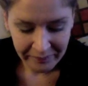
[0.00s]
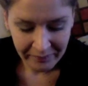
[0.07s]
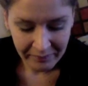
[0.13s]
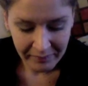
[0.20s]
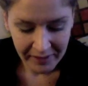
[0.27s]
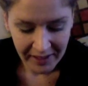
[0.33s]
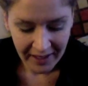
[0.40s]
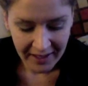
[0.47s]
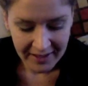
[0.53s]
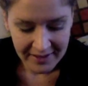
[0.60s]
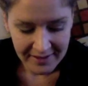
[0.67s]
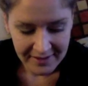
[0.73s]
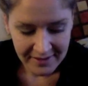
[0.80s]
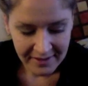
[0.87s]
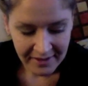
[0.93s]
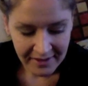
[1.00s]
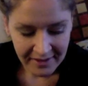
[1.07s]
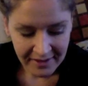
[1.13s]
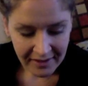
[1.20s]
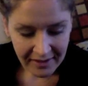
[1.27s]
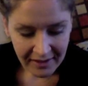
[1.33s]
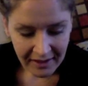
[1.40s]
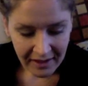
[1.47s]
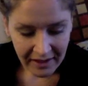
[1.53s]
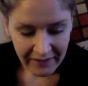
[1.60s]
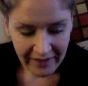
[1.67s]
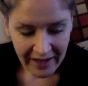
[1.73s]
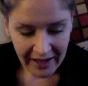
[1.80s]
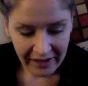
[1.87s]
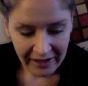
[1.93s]
because I've
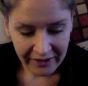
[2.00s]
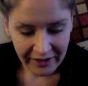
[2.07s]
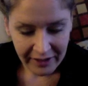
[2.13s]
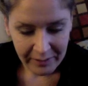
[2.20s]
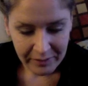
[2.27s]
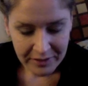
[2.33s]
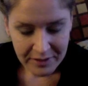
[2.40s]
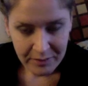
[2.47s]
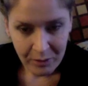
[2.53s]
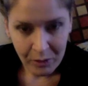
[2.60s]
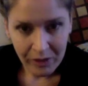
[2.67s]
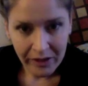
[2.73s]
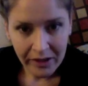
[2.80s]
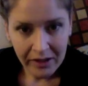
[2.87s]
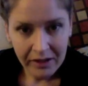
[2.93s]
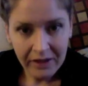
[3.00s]
had incredible support.